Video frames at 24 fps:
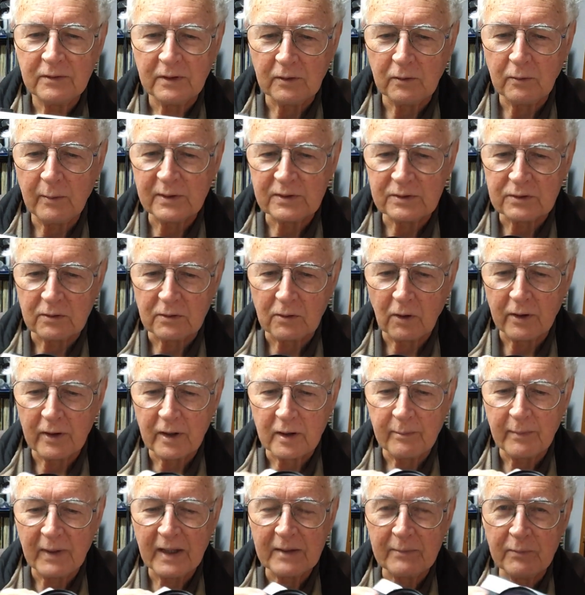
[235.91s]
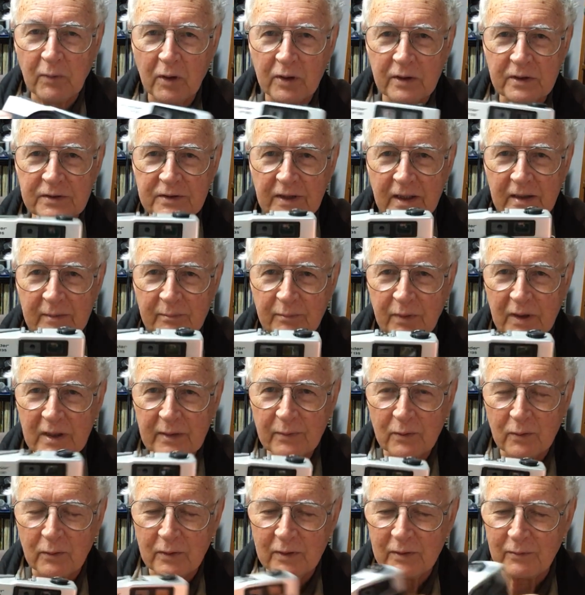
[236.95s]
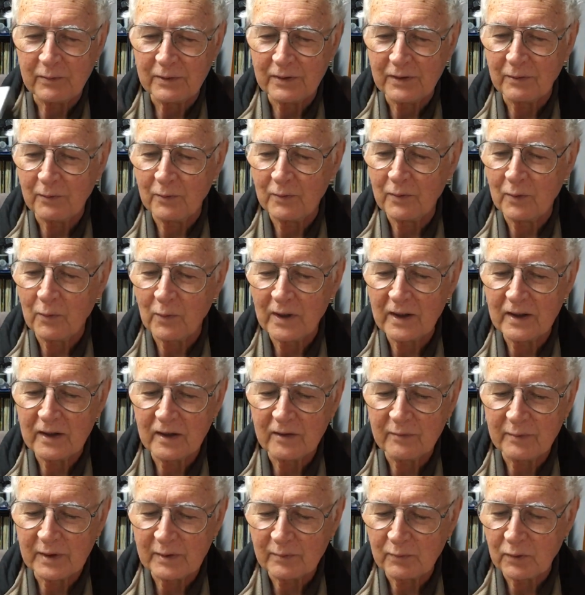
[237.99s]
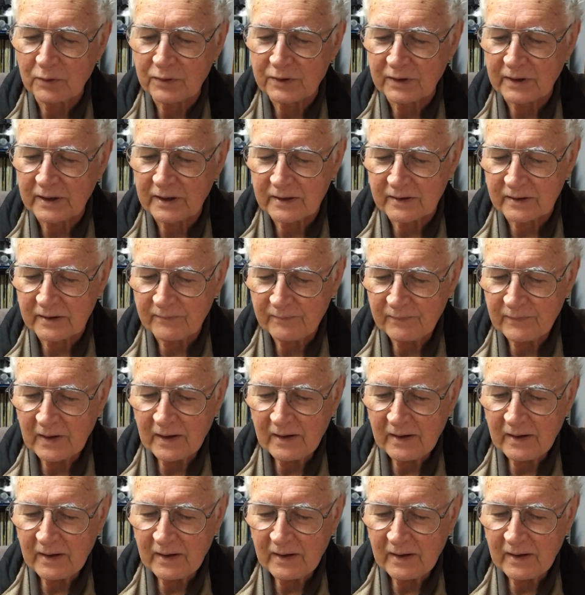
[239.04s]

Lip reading: They almost look like they're made by the same people with the way they've been put together.